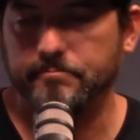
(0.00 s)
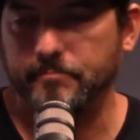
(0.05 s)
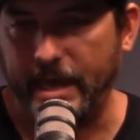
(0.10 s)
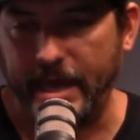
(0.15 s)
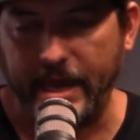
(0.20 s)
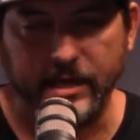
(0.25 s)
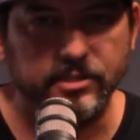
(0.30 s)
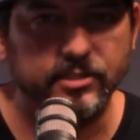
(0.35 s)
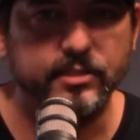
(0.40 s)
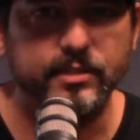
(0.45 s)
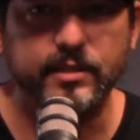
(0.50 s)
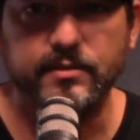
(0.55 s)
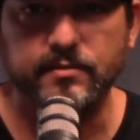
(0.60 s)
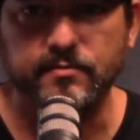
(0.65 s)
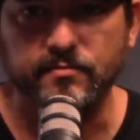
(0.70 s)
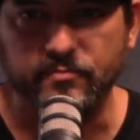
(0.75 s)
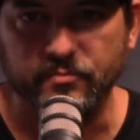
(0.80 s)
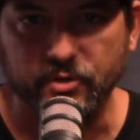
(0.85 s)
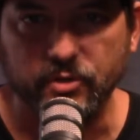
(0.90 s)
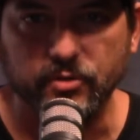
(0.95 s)
actually
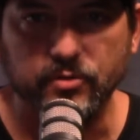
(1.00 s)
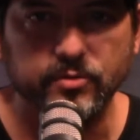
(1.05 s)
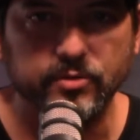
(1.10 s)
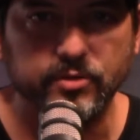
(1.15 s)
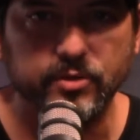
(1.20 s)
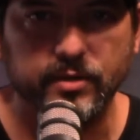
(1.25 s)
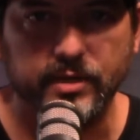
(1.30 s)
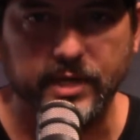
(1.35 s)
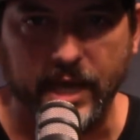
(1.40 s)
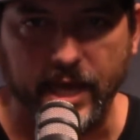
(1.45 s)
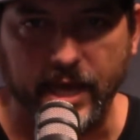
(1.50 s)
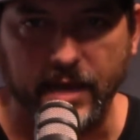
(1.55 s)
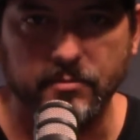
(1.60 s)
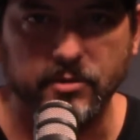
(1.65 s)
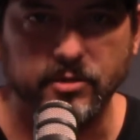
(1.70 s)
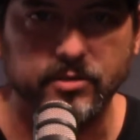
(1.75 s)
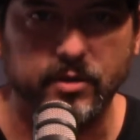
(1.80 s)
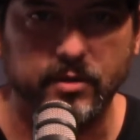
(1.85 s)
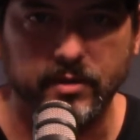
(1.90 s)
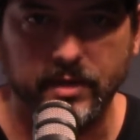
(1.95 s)
view your
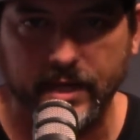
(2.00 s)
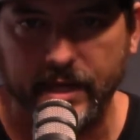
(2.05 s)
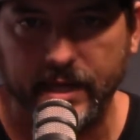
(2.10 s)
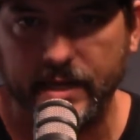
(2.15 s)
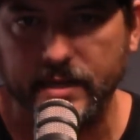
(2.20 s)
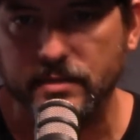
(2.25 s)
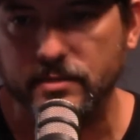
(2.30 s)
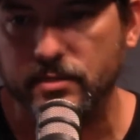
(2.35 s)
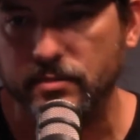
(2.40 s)
cameras online.